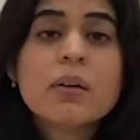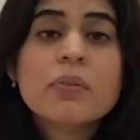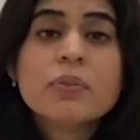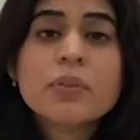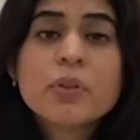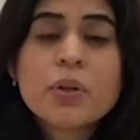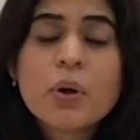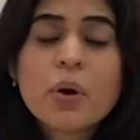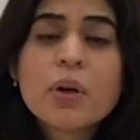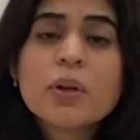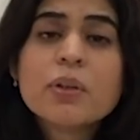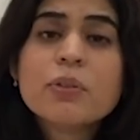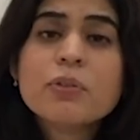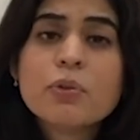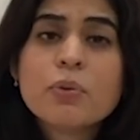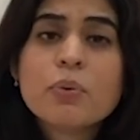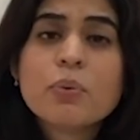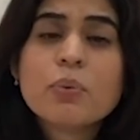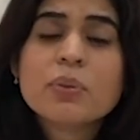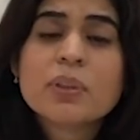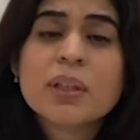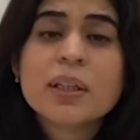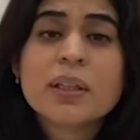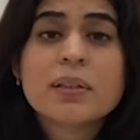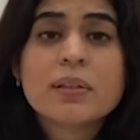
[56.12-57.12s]
We all
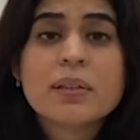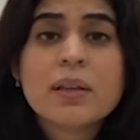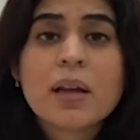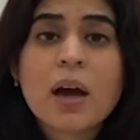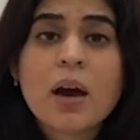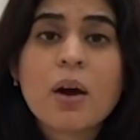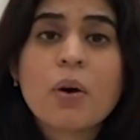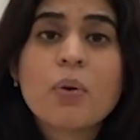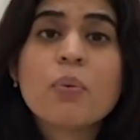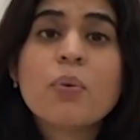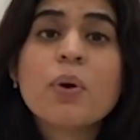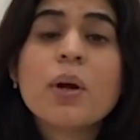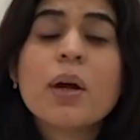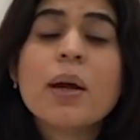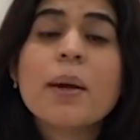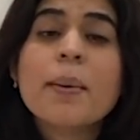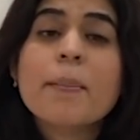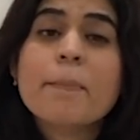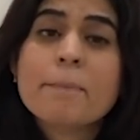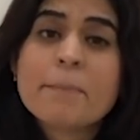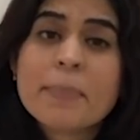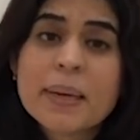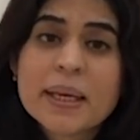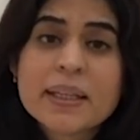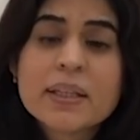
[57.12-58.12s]
know that now
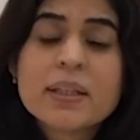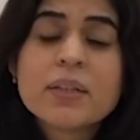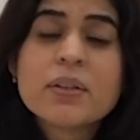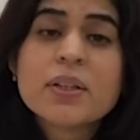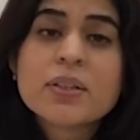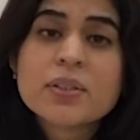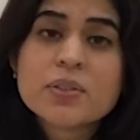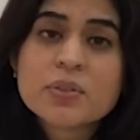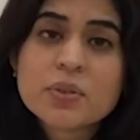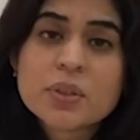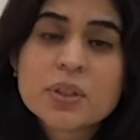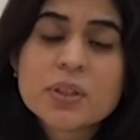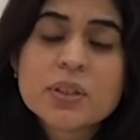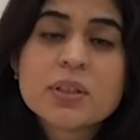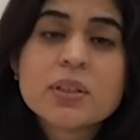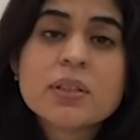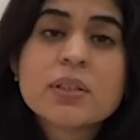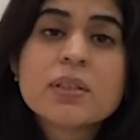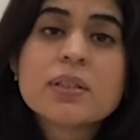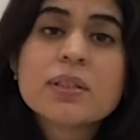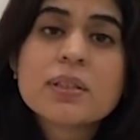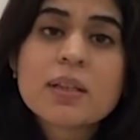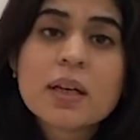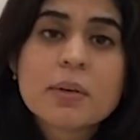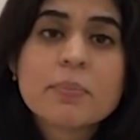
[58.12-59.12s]
many
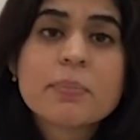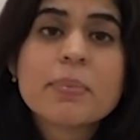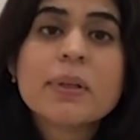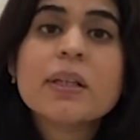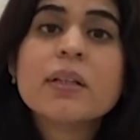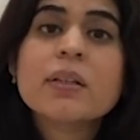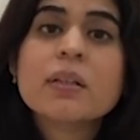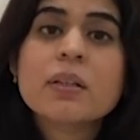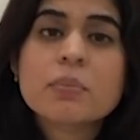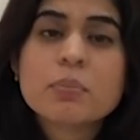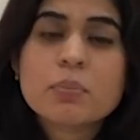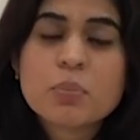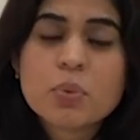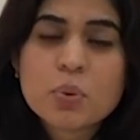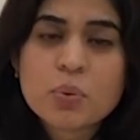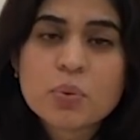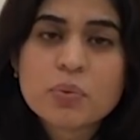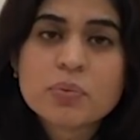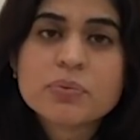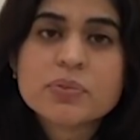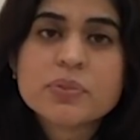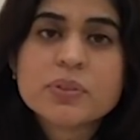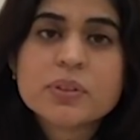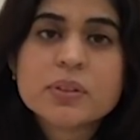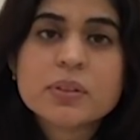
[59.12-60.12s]
restrictions are being
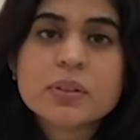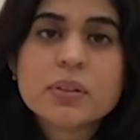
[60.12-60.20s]
removed,